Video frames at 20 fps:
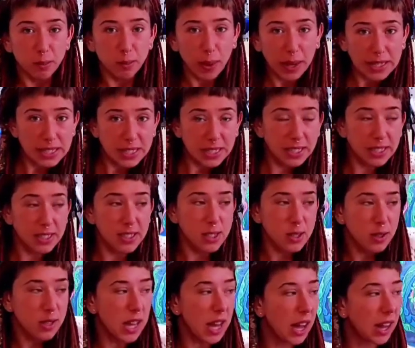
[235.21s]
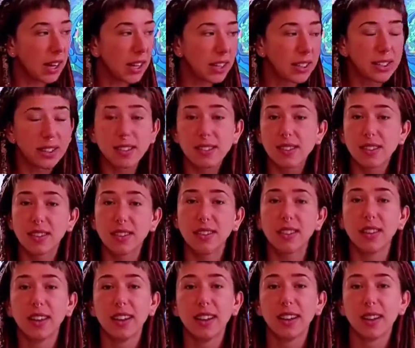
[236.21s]
painted so that it
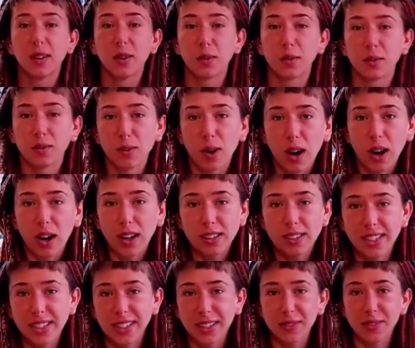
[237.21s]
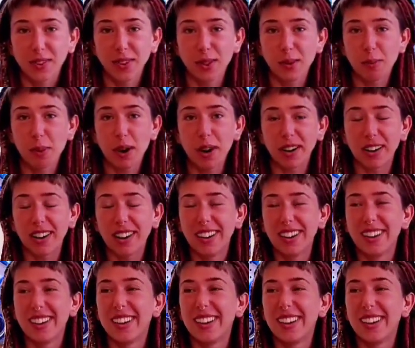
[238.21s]
doesn't rot and fall apart.